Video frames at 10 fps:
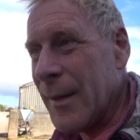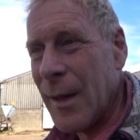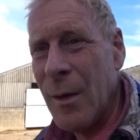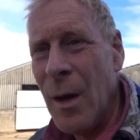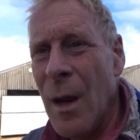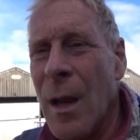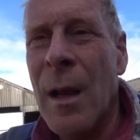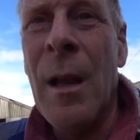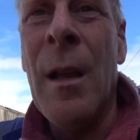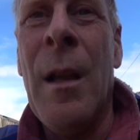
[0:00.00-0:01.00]
so
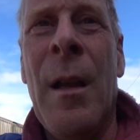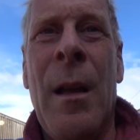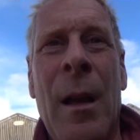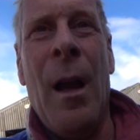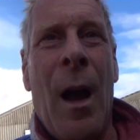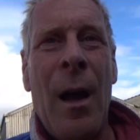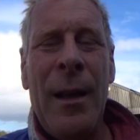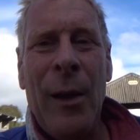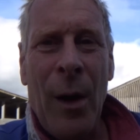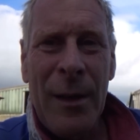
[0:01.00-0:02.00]
I
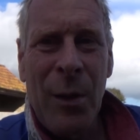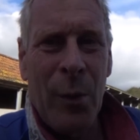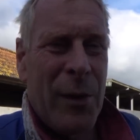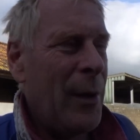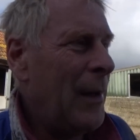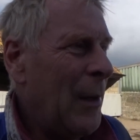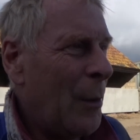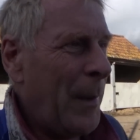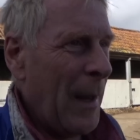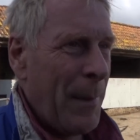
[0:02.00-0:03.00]
thought I'd talk to you a
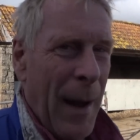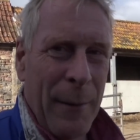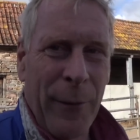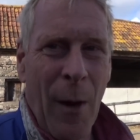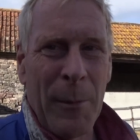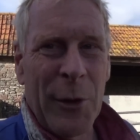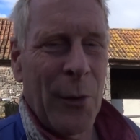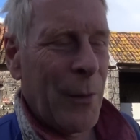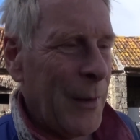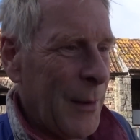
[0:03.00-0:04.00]
little bit about farm
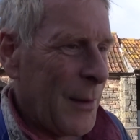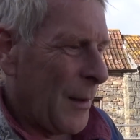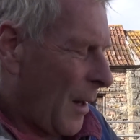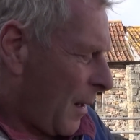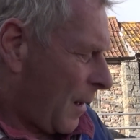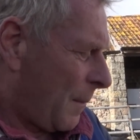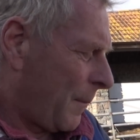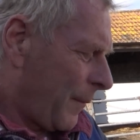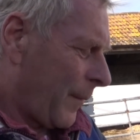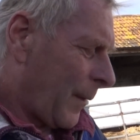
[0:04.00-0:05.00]
assurance,
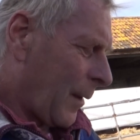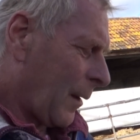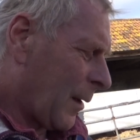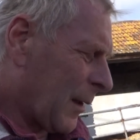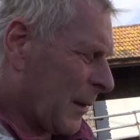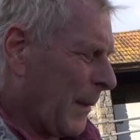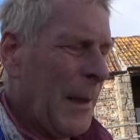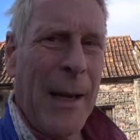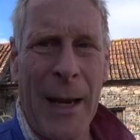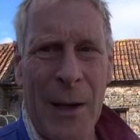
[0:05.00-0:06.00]
because there's
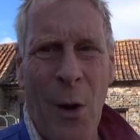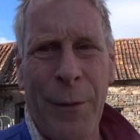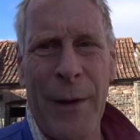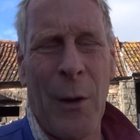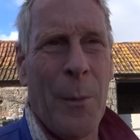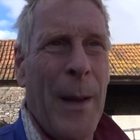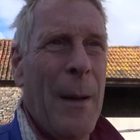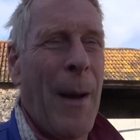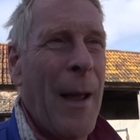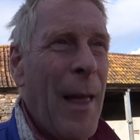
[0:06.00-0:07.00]
been kicking off a little bit
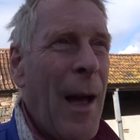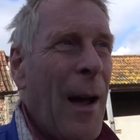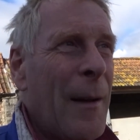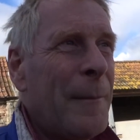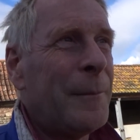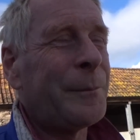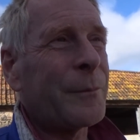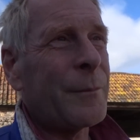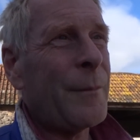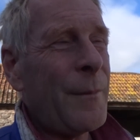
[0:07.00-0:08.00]
about
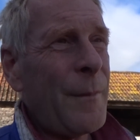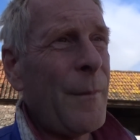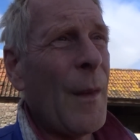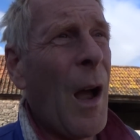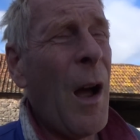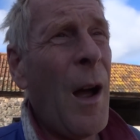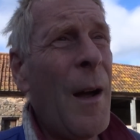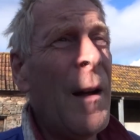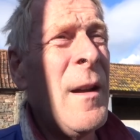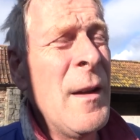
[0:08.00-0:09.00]

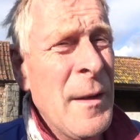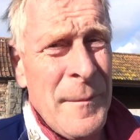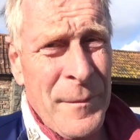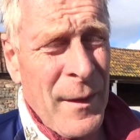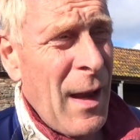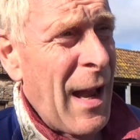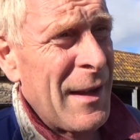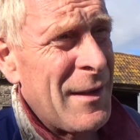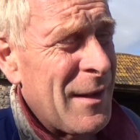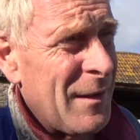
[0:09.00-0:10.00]
that,
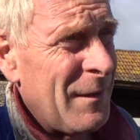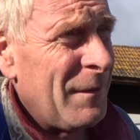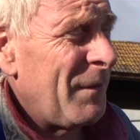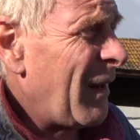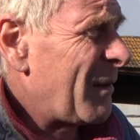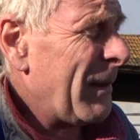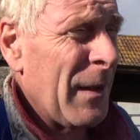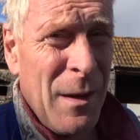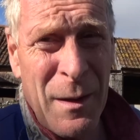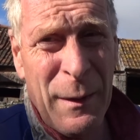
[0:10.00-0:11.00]
and there's
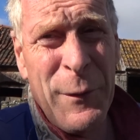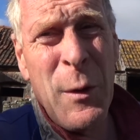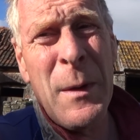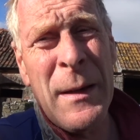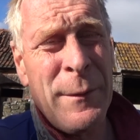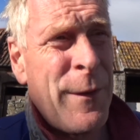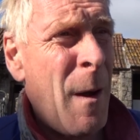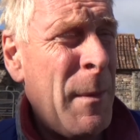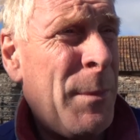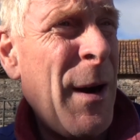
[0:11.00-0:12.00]
been if you're in the
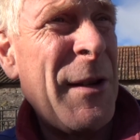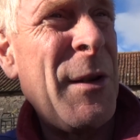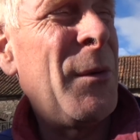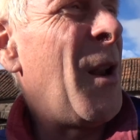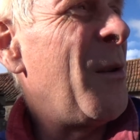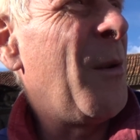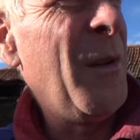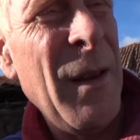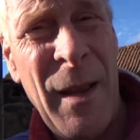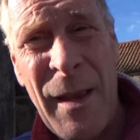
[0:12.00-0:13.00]
farming press, you'll know
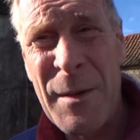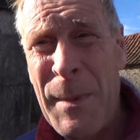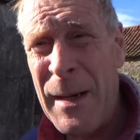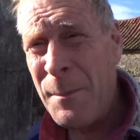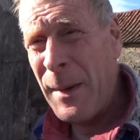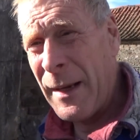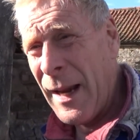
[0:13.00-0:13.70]
that there's been a big